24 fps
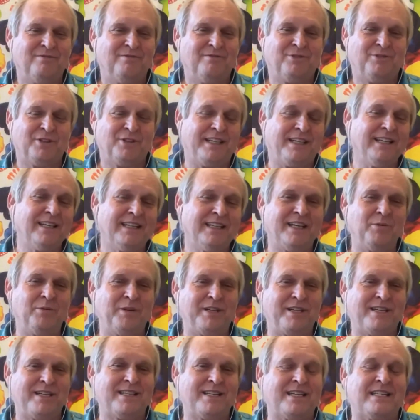fertility,
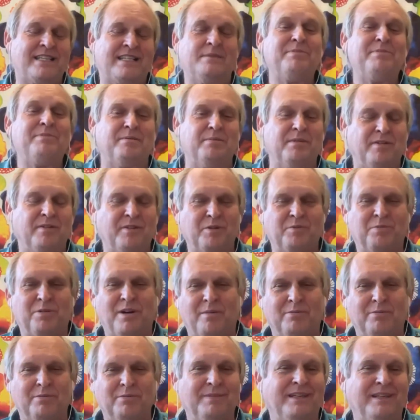which is a symptom of the
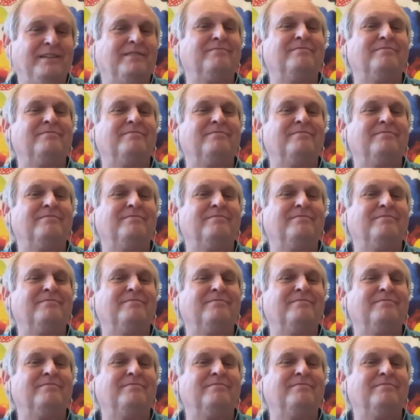problem.